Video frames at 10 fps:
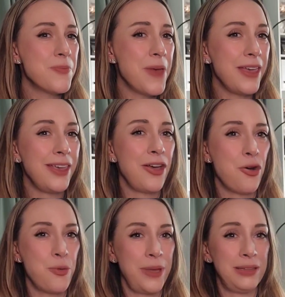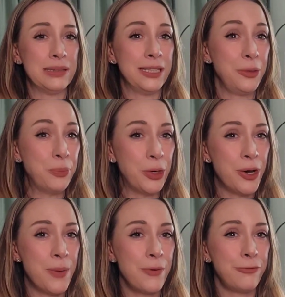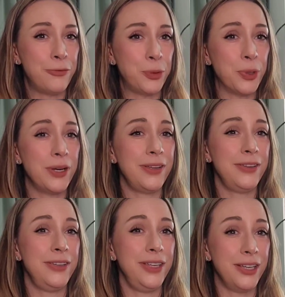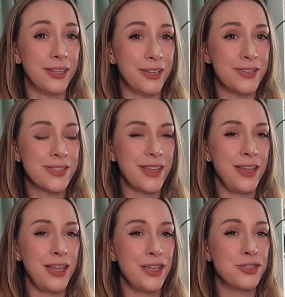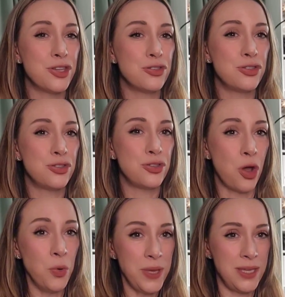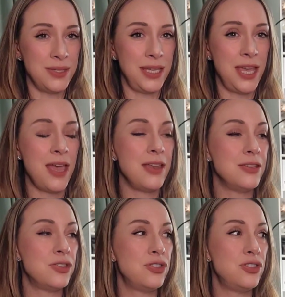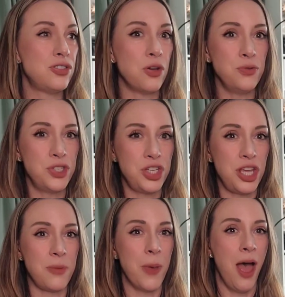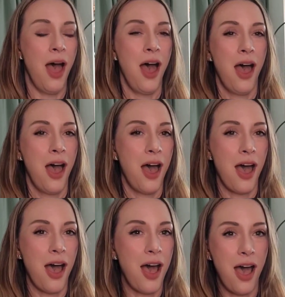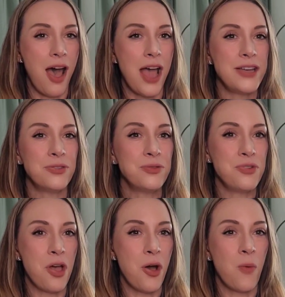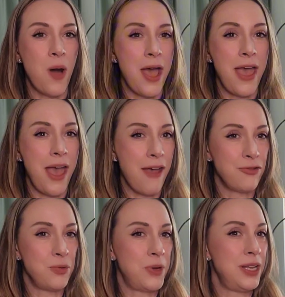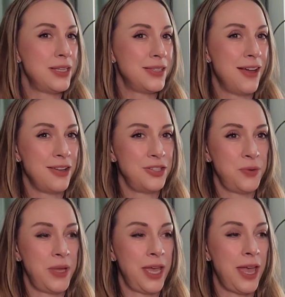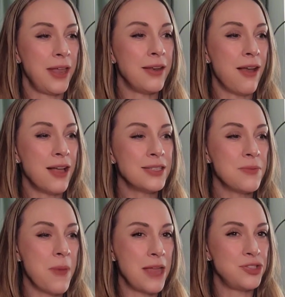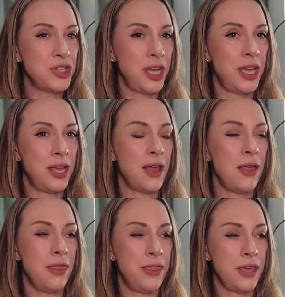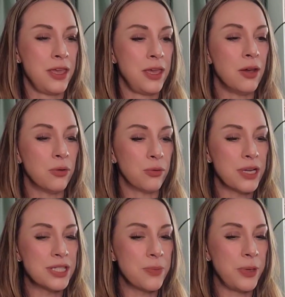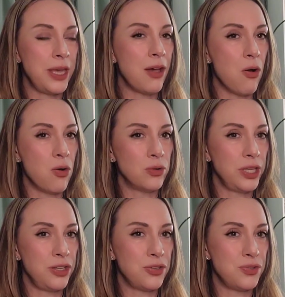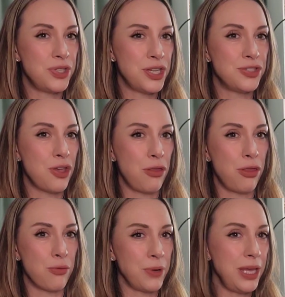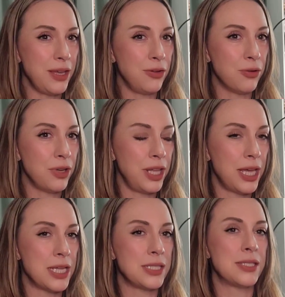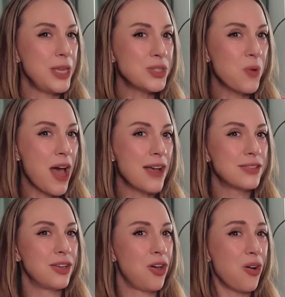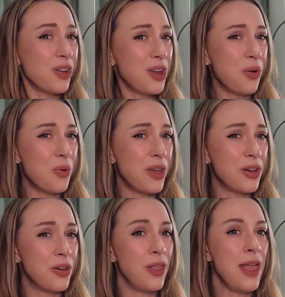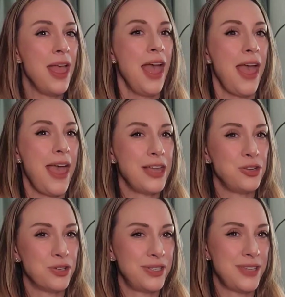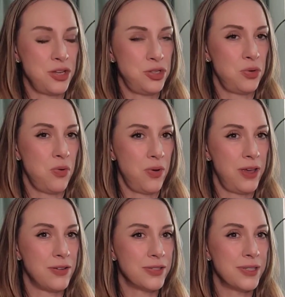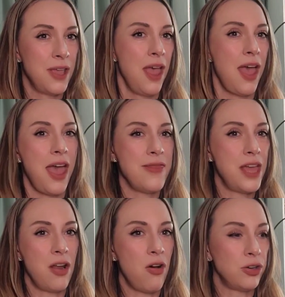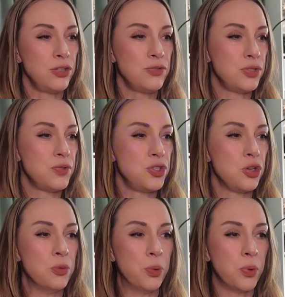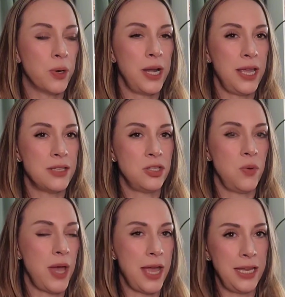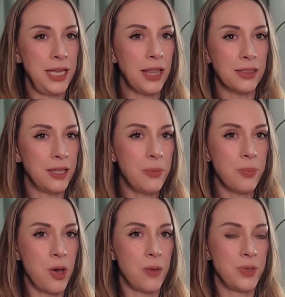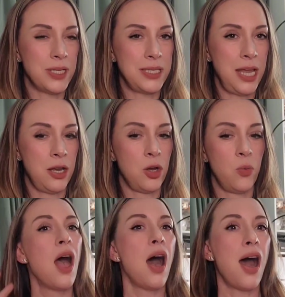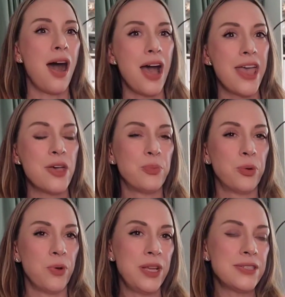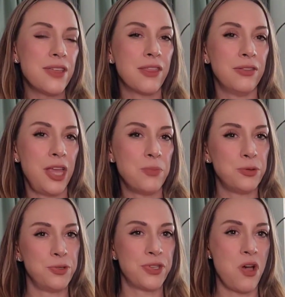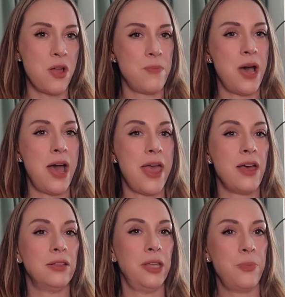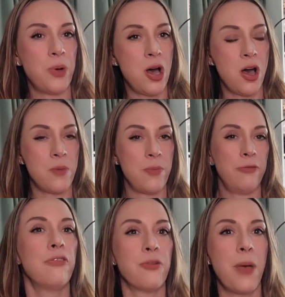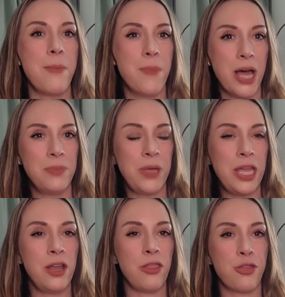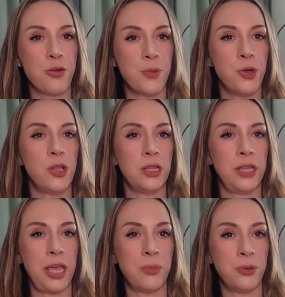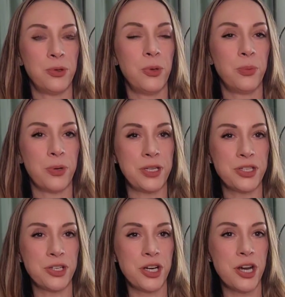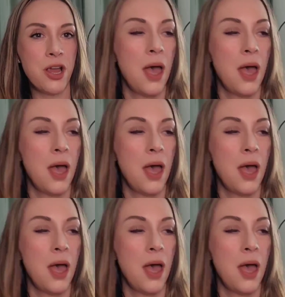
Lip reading: making homemade lip balm for years. It is so easy. It is so cheap. I don't know why everyone is not doing it. Not to mention the recipe only uses 3 ingredients: beeswax, coconut oil, and your essential oils. And then all you do is you can pour it into any lip balm container. I print the labels on my lip balm for my Munbin thermal label printer.